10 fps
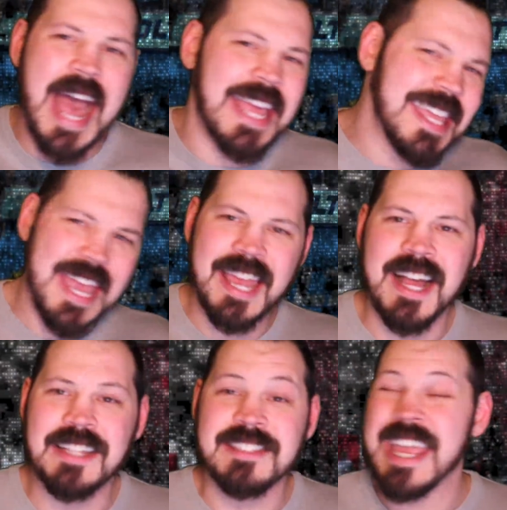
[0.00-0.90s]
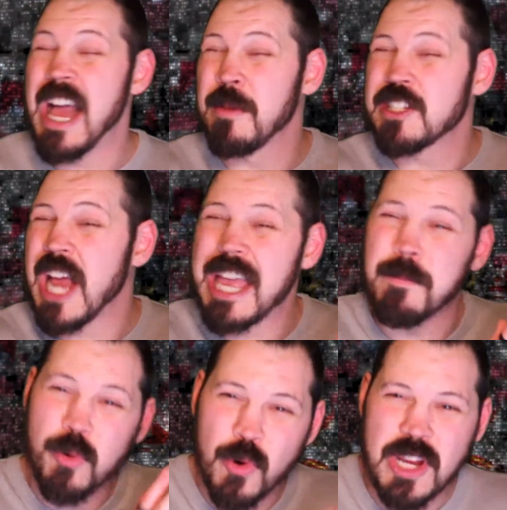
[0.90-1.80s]
I cannot say how much I
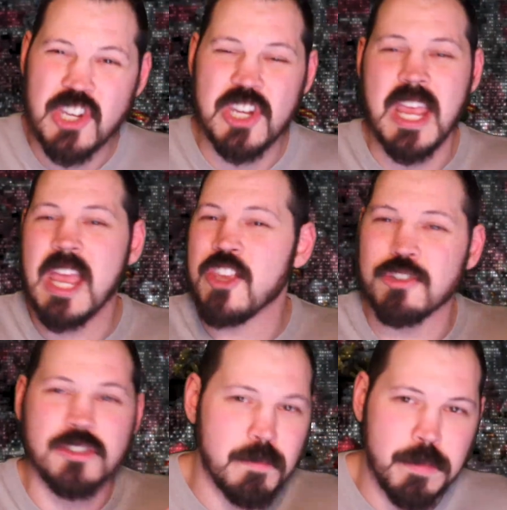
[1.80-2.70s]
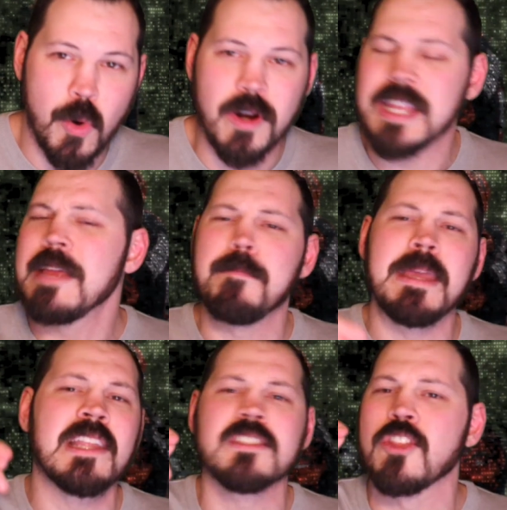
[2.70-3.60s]
appreciate your support. It
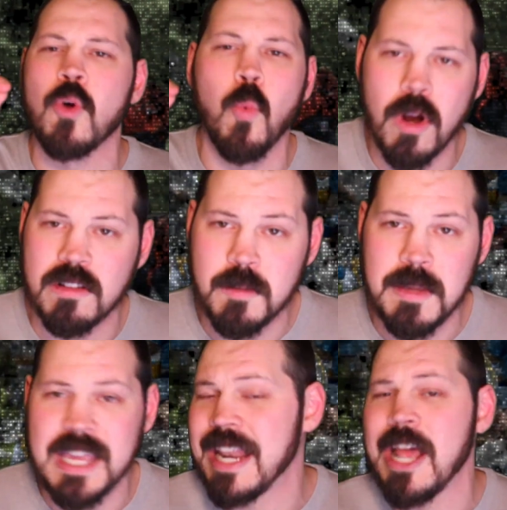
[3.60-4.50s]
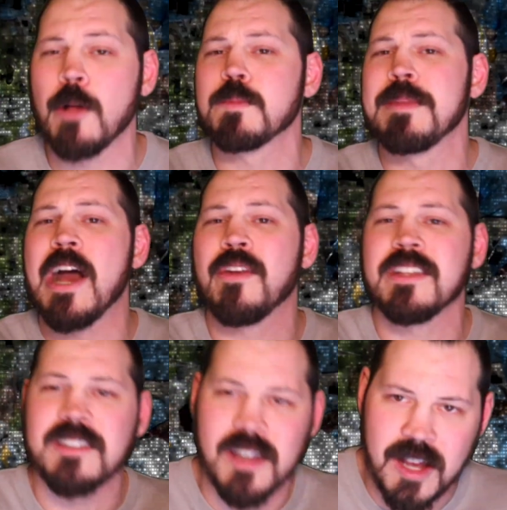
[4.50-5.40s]
means the world to me and it helps me out
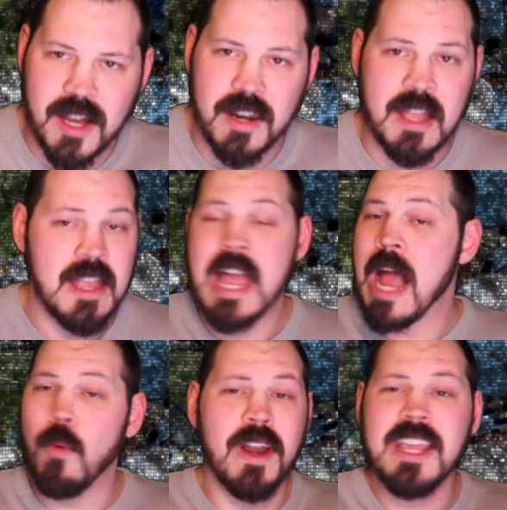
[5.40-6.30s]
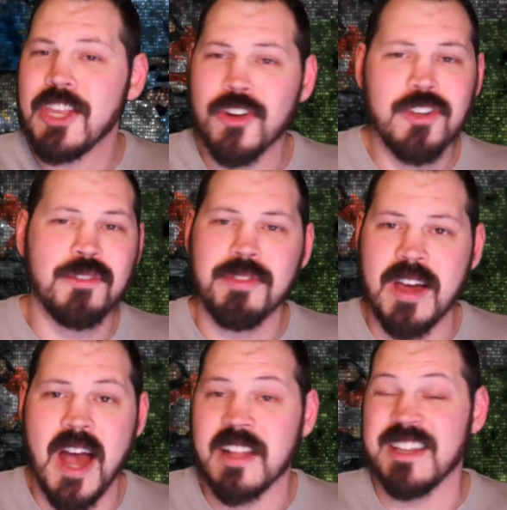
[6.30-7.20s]
a ton. I want to hear your
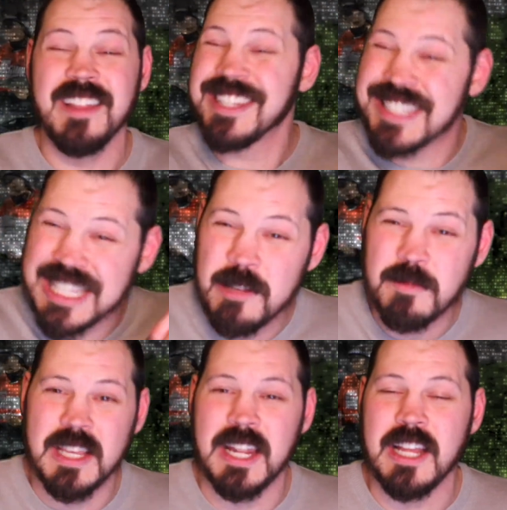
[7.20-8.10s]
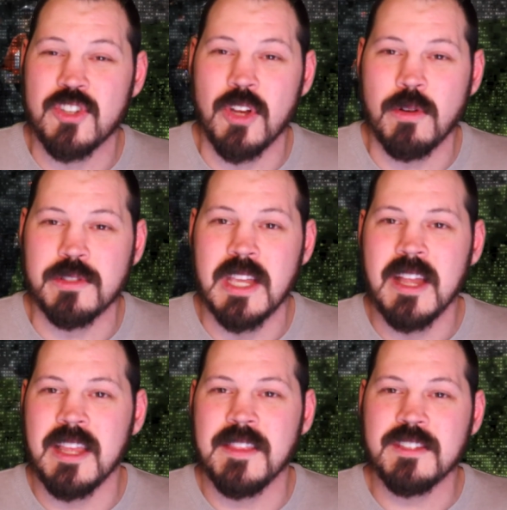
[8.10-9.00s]
thoughts on the teams that I chose
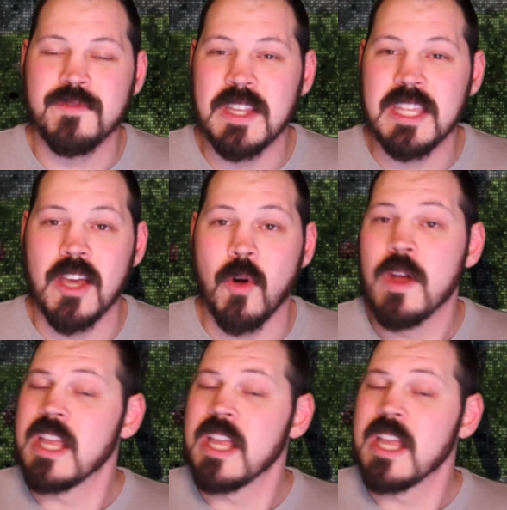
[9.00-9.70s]
in this video.